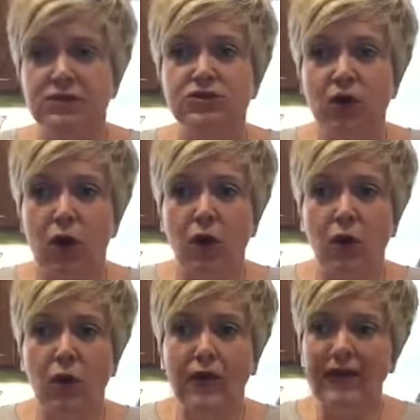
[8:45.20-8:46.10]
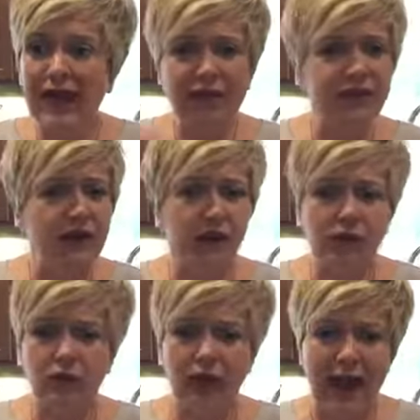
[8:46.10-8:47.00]
So get out there,
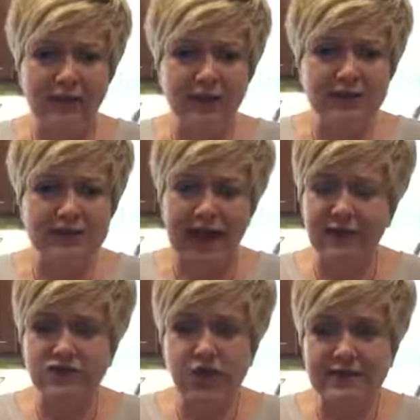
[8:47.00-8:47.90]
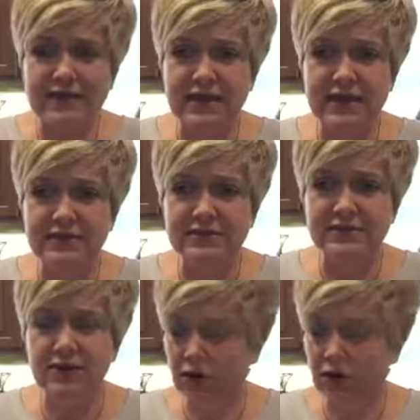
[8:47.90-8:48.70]
grab your salad dressings or